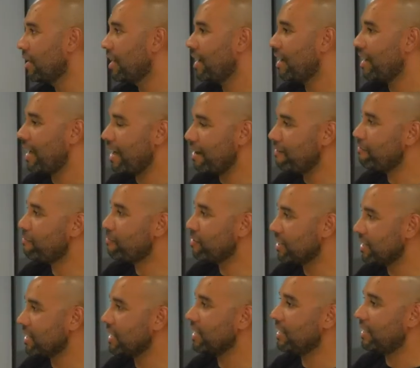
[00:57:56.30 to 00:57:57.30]
Every
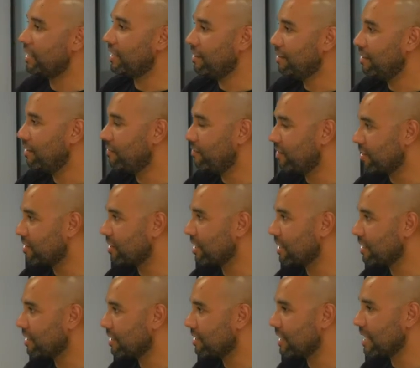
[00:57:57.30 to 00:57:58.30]
year, the
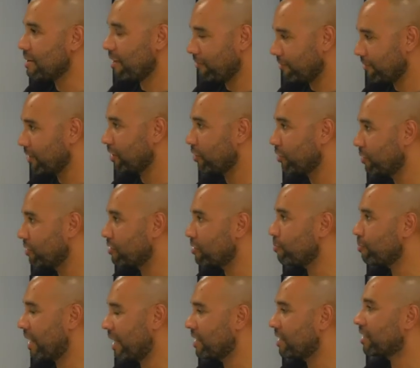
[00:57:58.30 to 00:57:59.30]
senior team have to go and
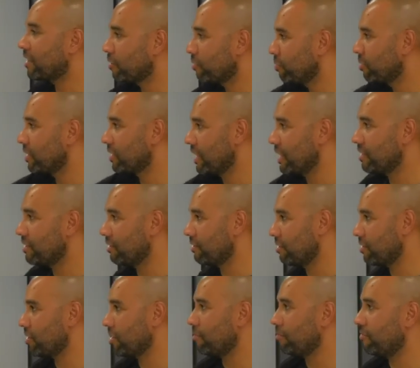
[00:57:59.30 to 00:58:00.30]
spend a couple of days on the
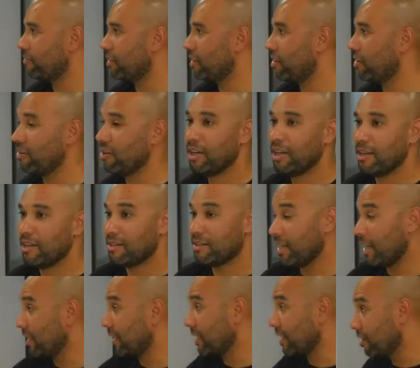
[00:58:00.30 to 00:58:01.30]
shop floor
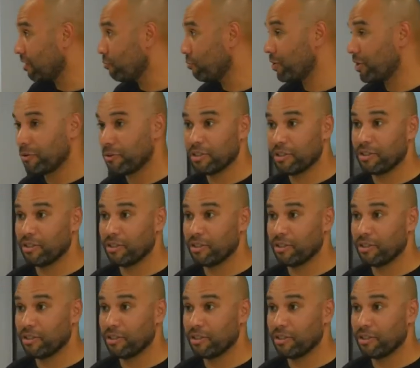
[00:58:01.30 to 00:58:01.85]
selling computers